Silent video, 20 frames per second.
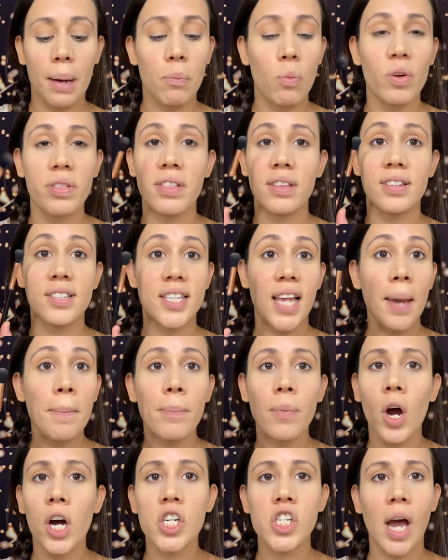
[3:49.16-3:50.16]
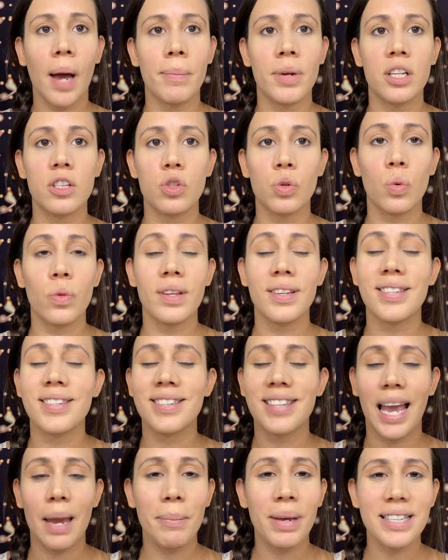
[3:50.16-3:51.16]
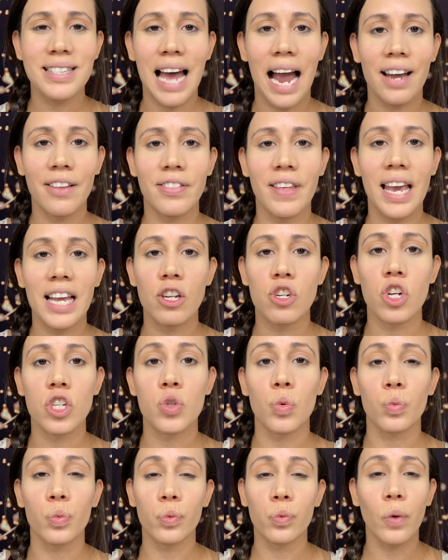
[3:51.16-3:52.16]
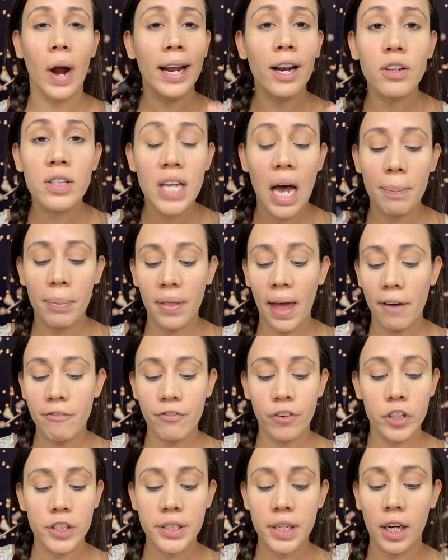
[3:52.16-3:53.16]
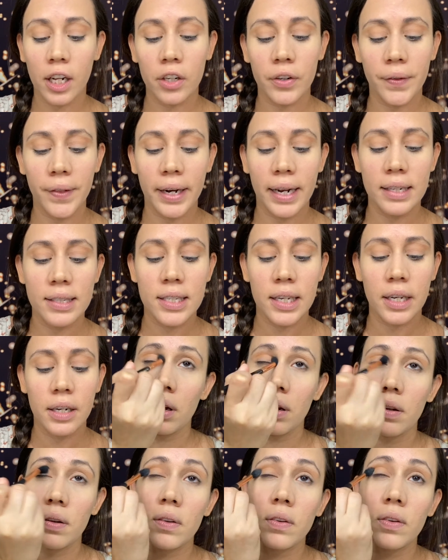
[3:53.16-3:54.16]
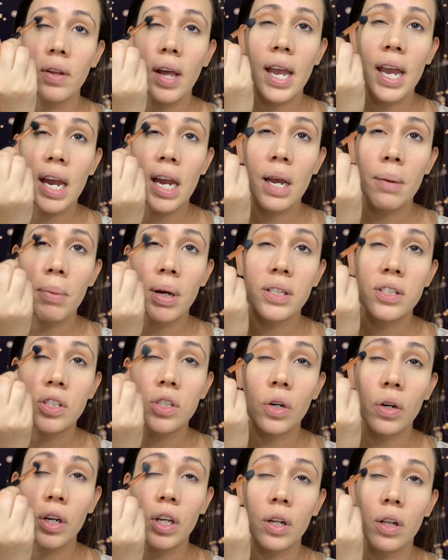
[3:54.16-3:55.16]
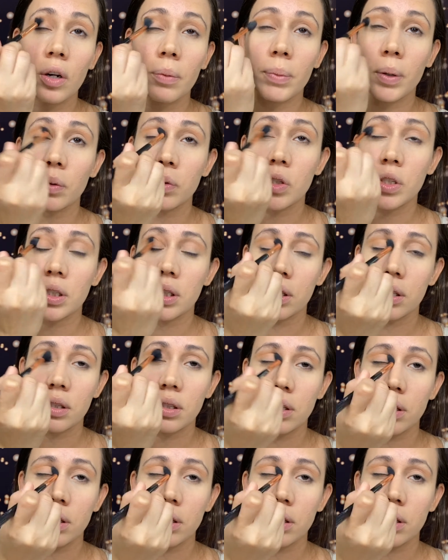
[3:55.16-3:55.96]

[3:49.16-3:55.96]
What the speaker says: With the same brush, I'm gonna do the same exact thing, just right on top of that first color that I did. Same circular motions.